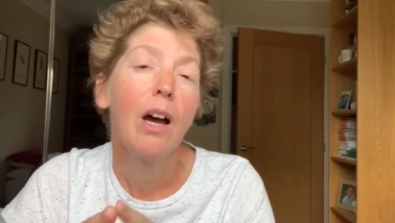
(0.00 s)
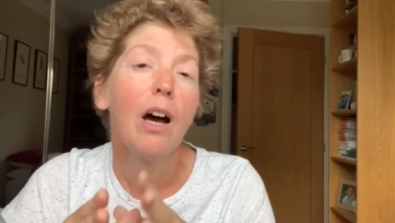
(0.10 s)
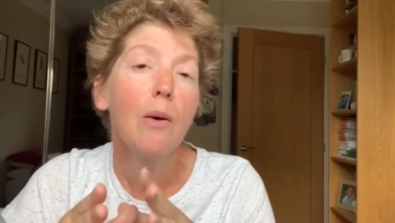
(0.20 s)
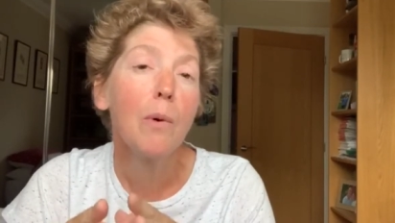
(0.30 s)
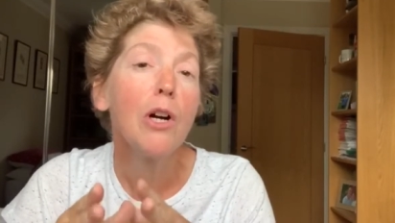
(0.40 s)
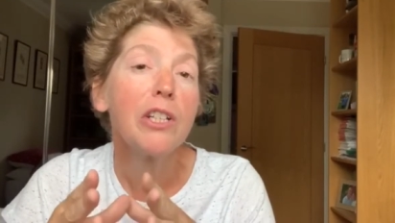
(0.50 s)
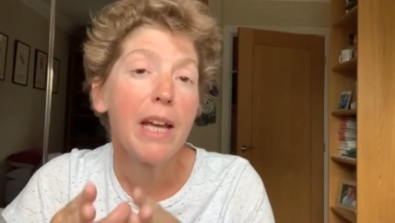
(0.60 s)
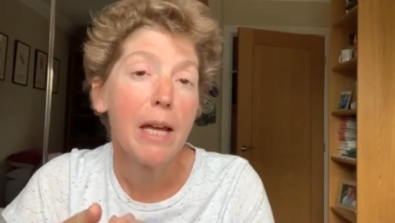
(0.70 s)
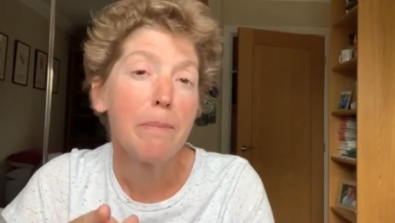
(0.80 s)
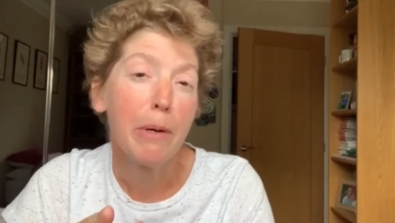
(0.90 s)
Our word
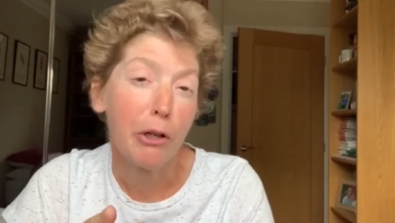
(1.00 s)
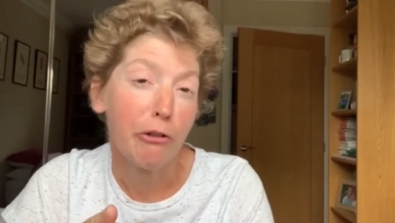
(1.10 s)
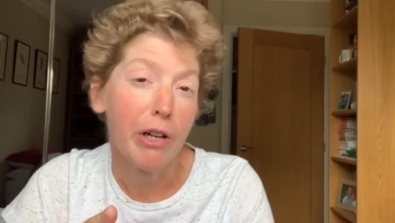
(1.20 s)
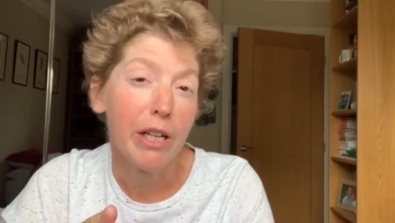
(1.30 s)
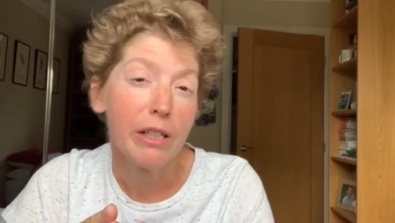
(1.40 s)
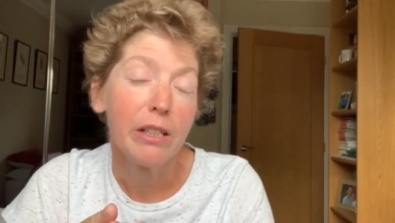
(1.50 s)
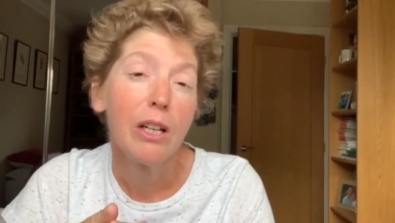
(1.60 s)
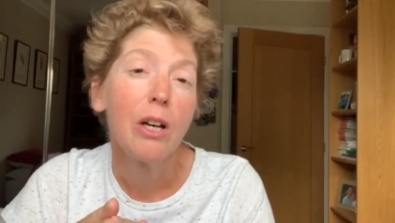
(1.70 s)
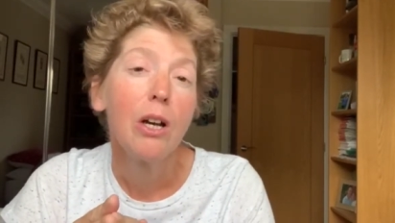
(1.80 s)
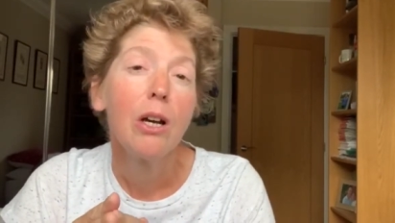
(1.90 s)
hypocrite,
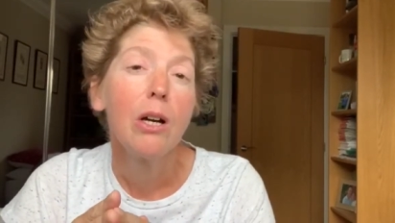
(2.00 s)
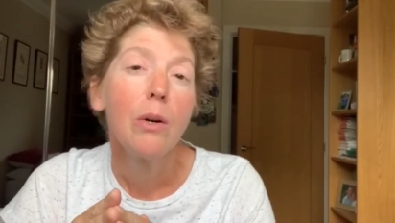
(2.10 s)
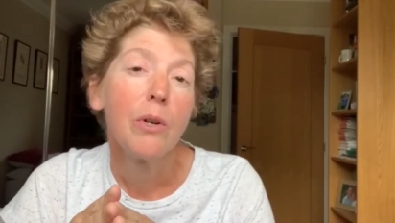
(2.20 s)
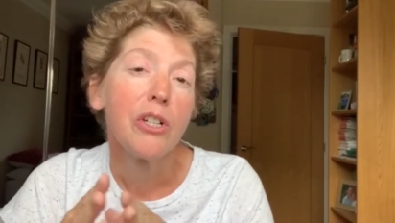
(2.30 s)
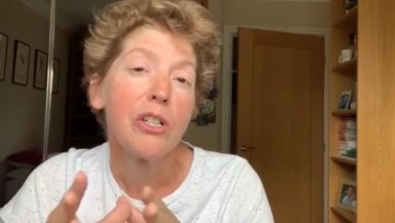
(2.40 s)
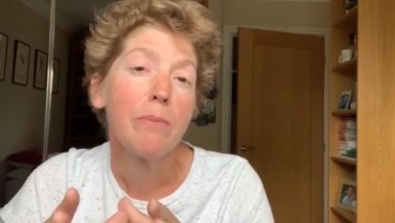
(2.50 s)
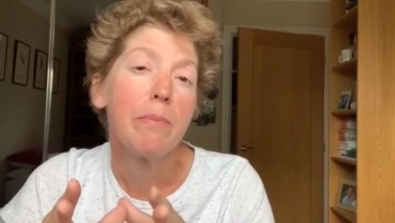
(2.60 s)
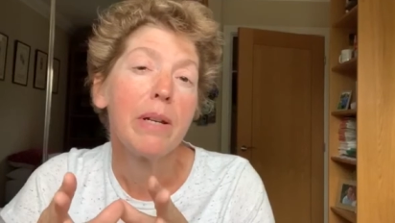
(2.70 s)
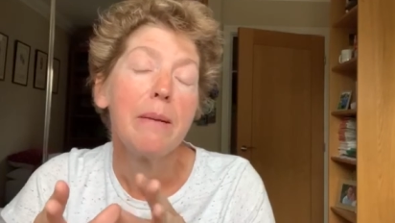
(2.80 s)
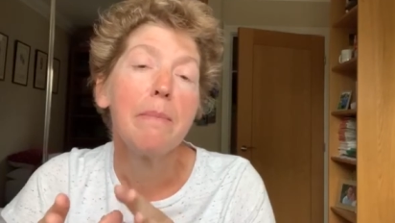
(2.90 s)
which
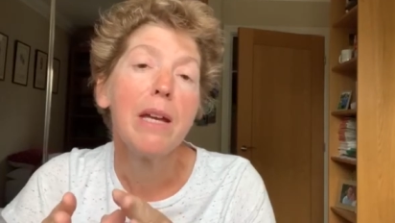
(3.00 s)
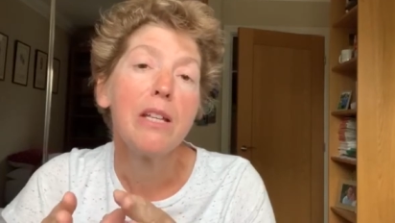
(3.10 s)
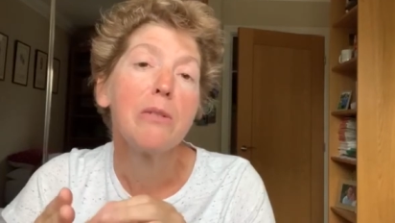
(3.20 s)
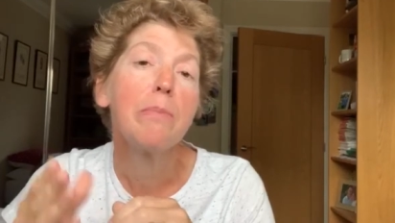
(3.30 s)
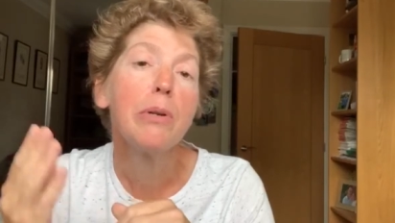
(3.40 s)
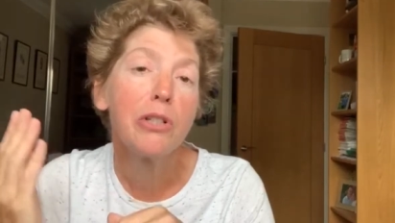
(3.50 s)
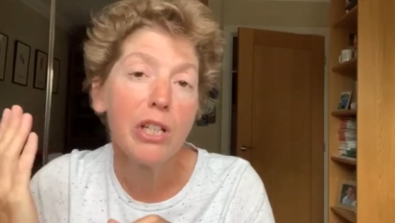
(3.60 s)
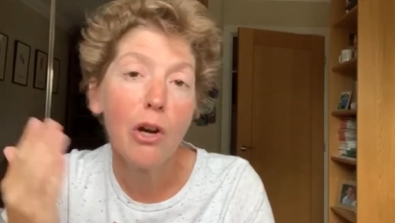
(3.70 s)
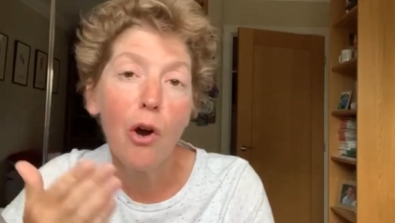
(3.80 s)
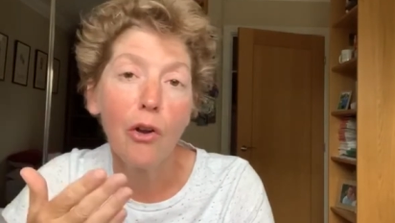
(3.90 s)
simply means
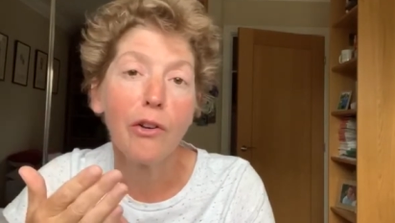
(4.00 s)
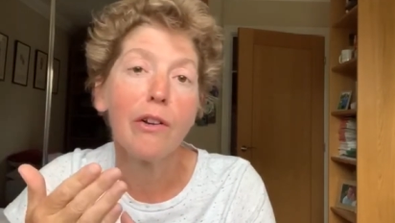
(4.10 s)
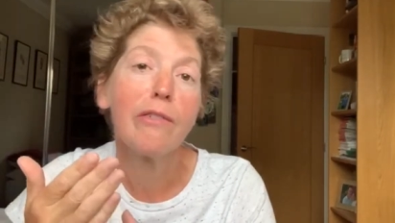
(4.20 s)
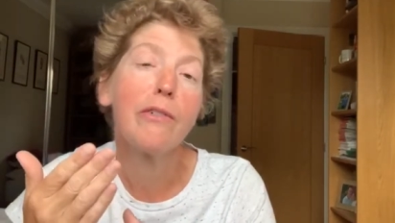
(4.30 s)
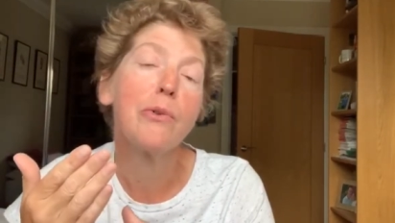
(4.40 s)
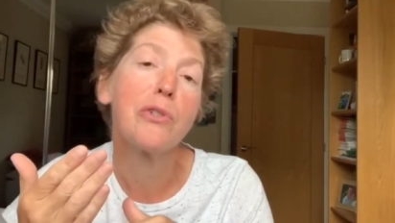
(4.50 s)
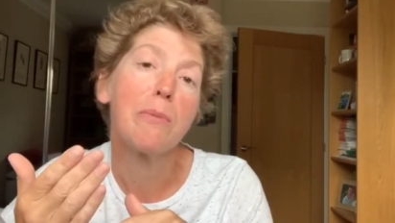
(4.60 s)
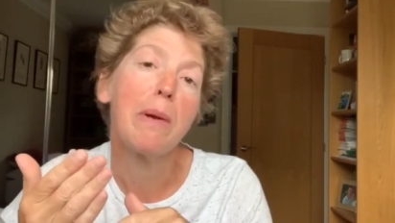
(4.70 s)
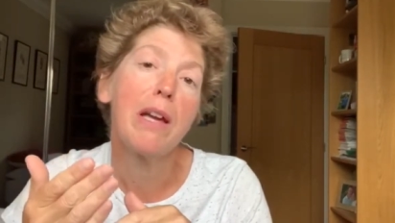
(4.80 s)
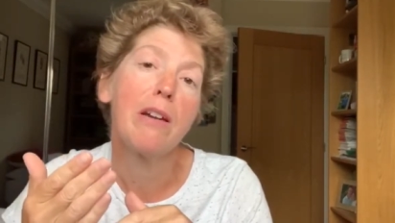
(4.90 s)
putting on a false
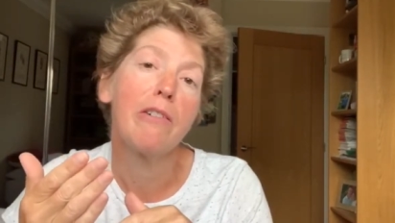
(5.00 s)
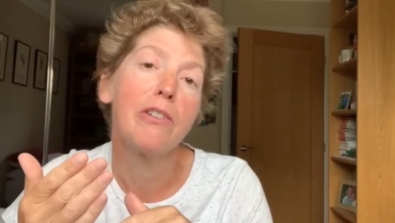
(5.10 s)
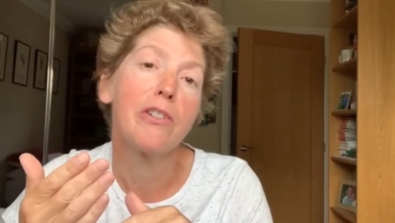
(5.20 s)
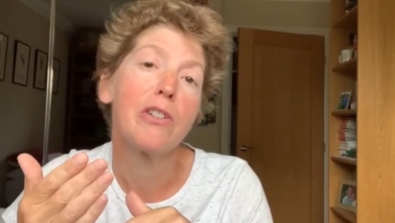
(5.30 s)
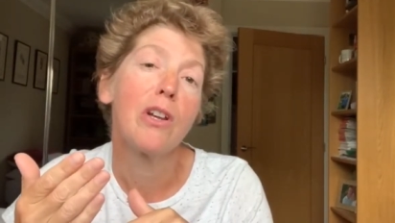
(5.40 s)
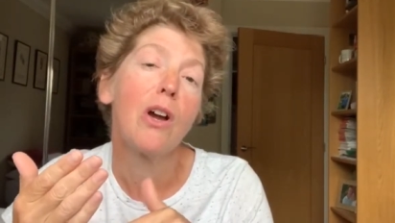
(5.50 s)
appearance